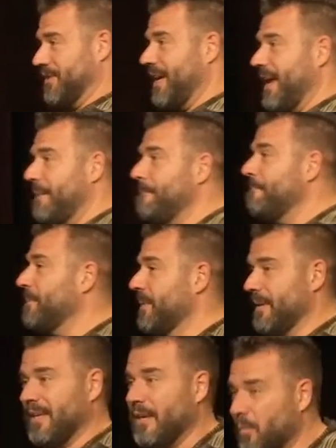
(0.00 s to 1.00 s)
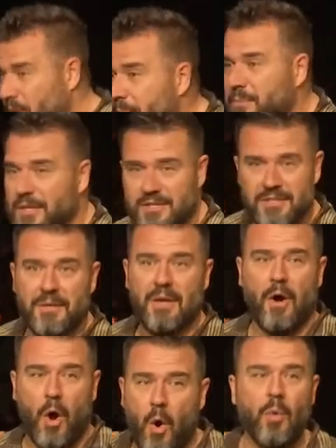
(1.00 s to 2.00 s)
say, can we please
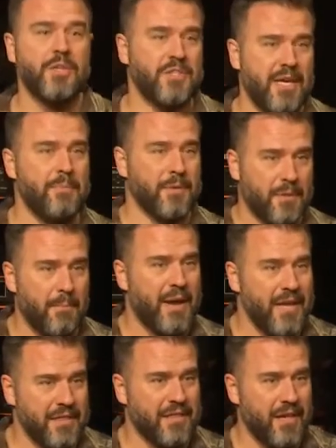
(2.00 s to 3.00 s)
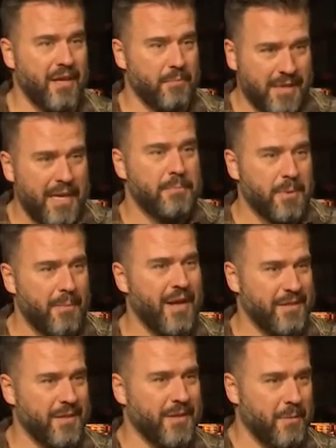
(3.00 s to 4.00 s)
always keep it the main
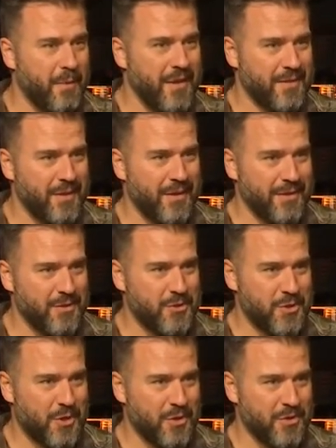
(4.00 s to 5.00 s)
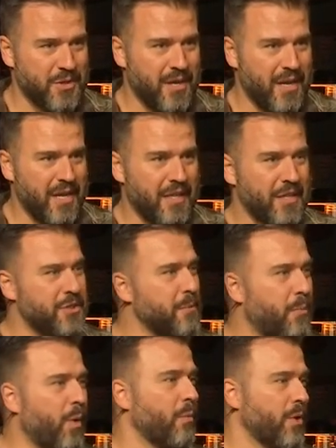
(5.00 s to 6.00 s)
thing in this church? This is a
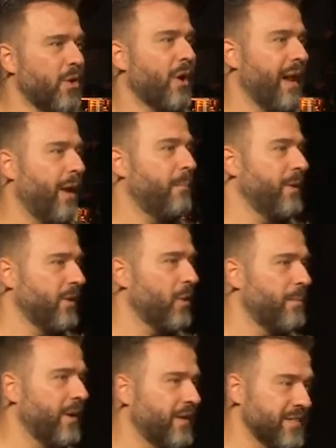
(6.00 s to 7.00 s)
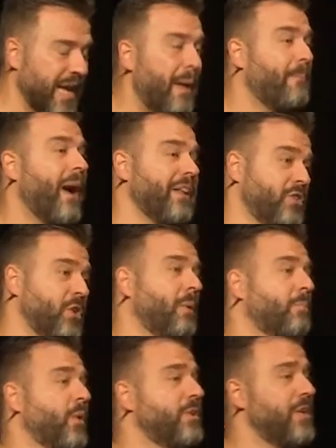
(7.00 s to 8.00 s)
point where you got to help me a little bit because I might
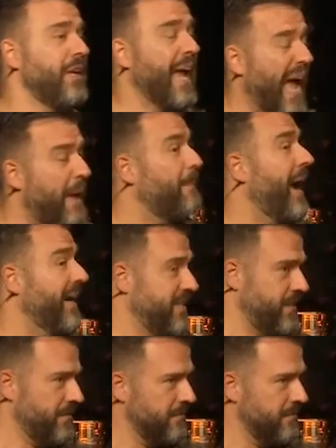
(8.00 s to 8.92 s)
start preaching. I might.